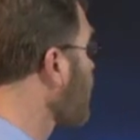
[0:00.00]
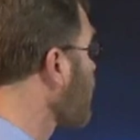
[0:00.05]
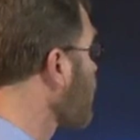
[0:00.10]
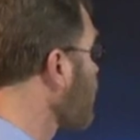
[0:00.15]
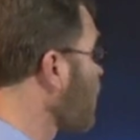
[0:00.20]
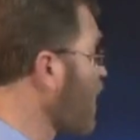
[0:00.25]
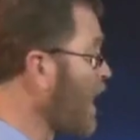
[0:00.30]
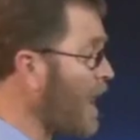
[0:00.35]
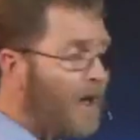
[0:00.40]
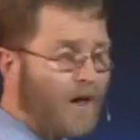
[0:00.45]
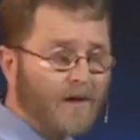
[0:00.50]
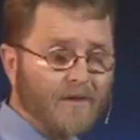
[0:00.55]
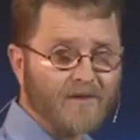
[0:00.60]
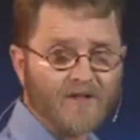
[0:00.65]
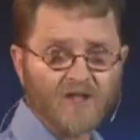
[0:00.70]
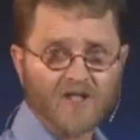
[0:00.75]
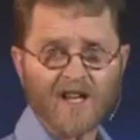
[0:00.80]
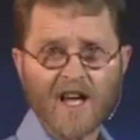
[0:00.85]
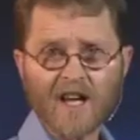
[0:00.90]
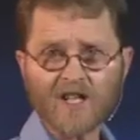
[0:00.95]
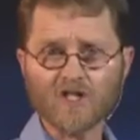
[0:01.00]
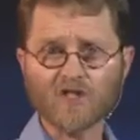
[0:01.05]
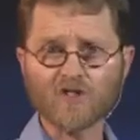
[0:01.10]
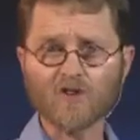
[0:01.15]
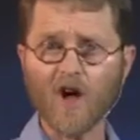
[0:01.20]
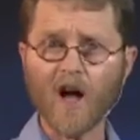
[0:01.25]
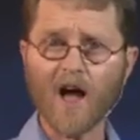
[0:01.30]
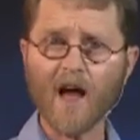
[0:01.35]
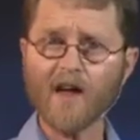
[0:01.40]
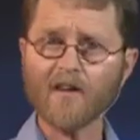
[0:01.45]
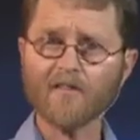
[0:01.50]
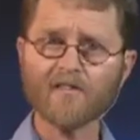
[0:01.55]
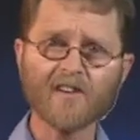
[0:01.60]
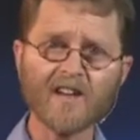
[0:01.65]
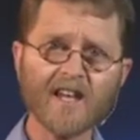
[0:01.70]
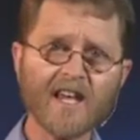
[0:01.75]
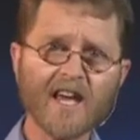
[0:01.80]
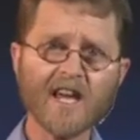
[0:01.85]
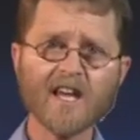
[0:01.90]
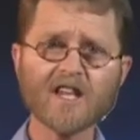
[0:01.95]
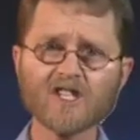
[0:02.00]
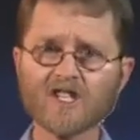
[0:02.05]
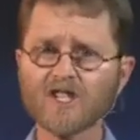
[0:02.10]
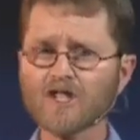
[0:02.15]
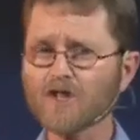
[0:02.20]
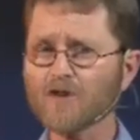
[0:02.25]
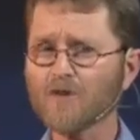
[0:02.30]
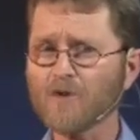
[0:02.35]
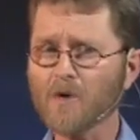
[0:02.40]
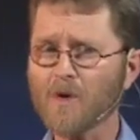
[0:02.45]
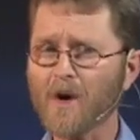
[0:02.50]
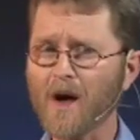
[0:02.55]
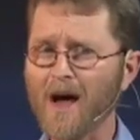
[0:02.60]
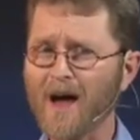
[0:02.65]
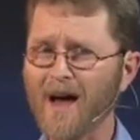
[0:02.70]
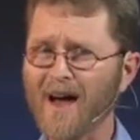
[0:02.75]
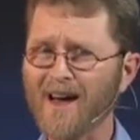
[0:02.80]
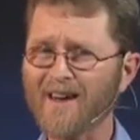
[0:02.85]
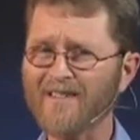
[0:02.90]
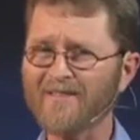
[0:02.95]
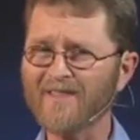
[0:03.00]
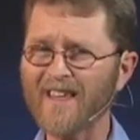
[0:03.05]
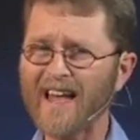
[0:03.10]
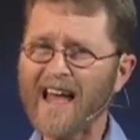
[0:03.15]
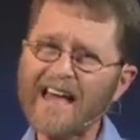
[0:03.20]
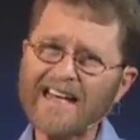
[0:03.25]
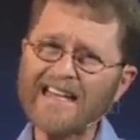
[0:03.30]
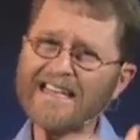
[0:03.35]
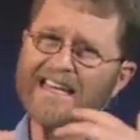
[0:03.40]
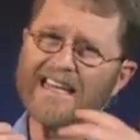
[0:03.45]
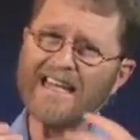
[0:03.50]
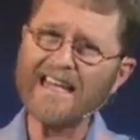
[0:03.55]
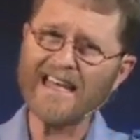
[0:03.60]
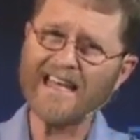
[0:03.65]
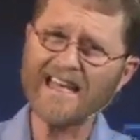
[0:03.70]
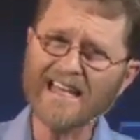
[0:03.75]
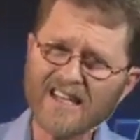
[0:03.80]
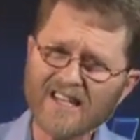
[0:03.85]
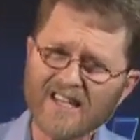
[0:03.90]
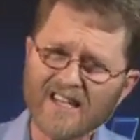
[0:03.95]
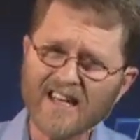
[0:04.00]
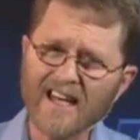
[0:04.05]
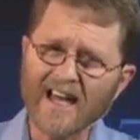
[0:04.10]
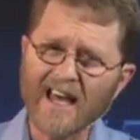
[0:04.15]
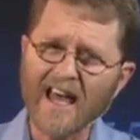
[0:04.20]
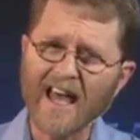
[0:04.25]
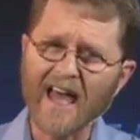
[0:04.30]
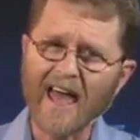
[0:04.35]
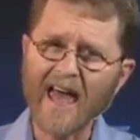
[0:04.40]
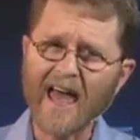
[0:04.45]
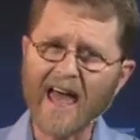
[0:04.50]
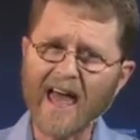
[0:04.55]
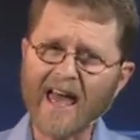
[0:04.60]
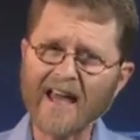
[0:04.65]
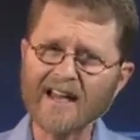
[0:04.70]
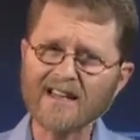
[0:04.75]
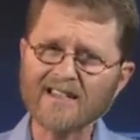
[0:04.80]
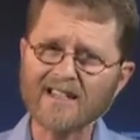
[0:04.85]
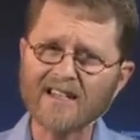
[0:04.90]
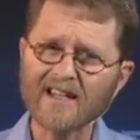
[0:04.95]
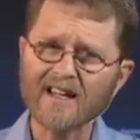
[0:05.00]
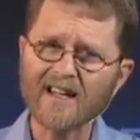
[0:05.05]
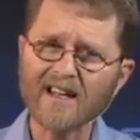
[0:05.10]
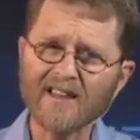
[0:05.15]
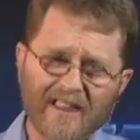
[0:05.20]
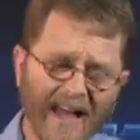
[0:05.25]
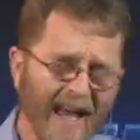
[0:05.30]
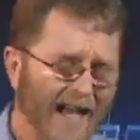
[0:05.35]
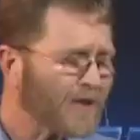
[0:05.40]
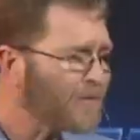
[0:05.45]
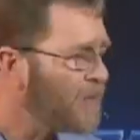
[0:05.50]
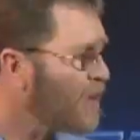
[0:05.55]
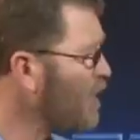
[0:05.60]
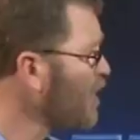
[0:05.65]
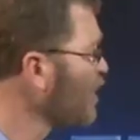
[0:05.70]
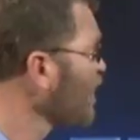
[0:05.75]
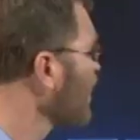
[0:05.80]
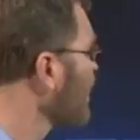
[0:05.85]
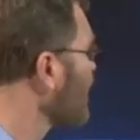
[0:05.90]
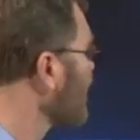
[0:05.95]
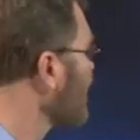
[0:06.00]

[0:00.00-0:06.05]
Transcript: Well, sex drive leads to uh, a need, and that will